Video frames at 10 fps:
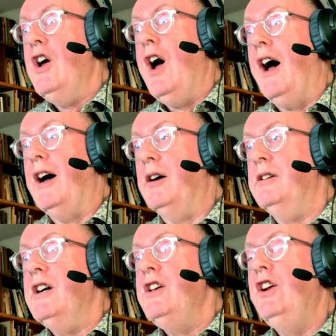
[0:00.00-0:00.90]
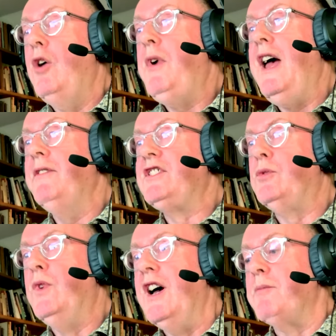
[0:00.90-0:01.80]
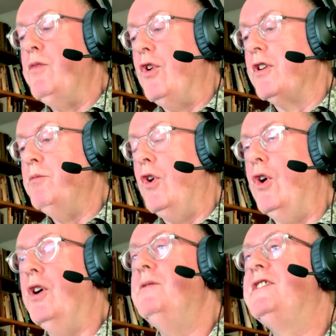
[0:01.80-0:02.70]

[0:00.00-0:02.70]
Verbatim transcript: you know, we're having to work more and more